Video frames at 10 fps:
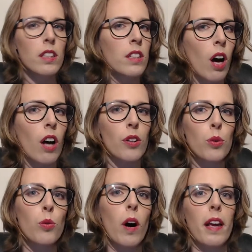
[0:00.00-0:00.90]
not
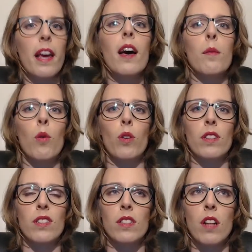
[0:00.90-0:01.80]
who I am, or
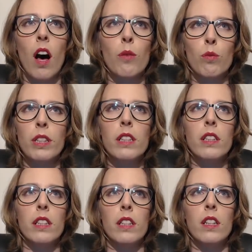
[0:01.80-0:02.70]
is not
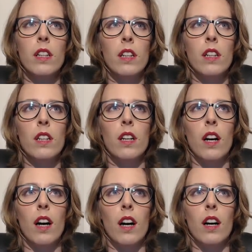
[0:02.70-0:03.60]
really
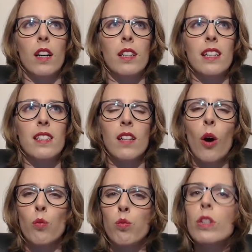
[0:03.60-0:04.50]
is
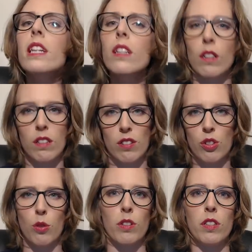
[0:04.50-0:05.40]
not real,
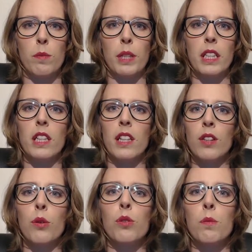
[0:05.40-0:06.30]
so to speak,
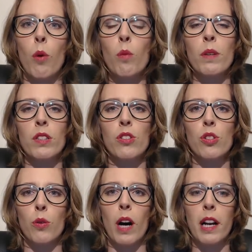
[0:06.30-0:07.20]
in those moments.
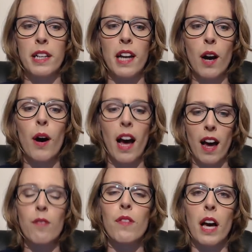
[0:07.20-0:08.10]
So I now
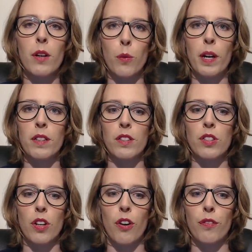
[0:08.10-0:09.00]
have that
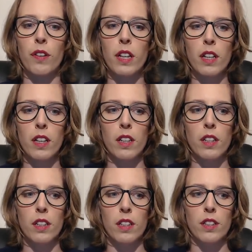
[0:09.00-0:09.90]
awareness of,
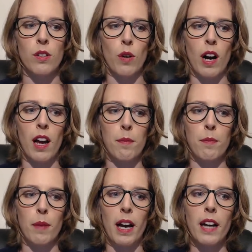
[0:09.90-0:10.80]
you know, I
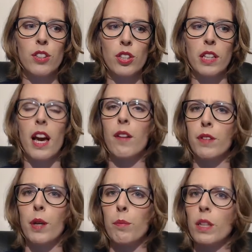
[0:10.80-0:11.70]
actually have
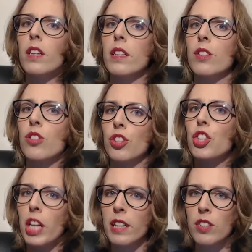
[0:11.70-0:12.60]
the ability to
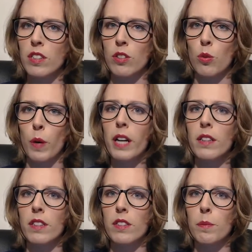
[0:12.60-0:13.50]
change this
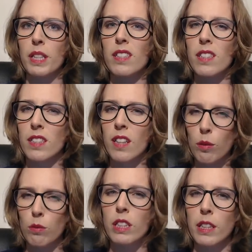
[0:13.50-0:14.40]
awareness because it's
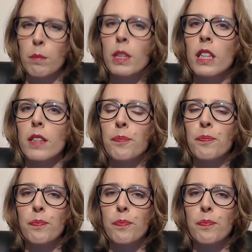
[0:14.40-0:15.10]
not really me.